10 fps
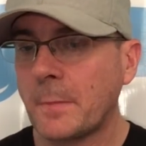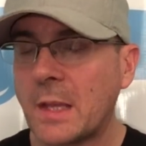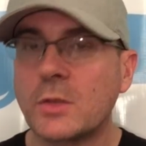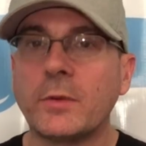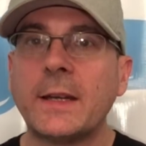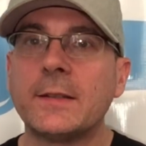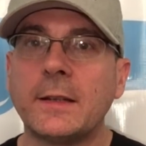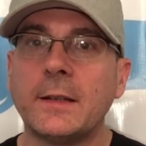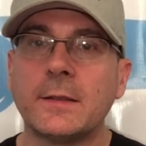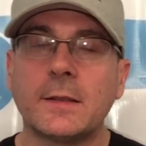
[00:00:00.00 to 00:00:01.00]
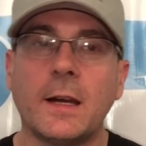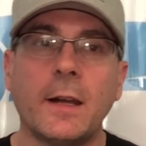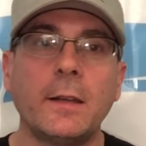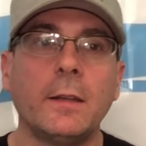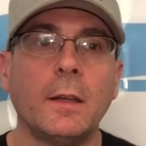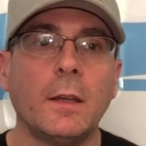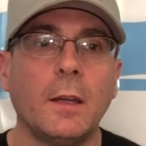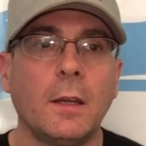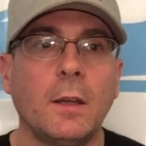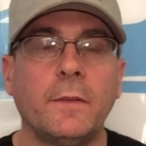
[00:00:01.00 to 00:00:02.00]
screens in the inside,
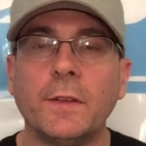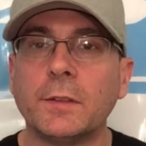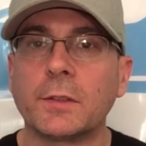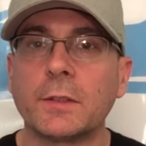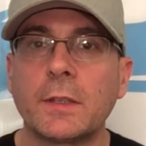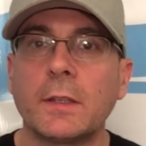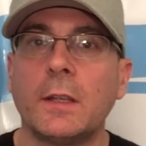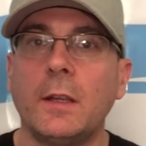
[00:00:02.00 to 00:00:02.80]
filters,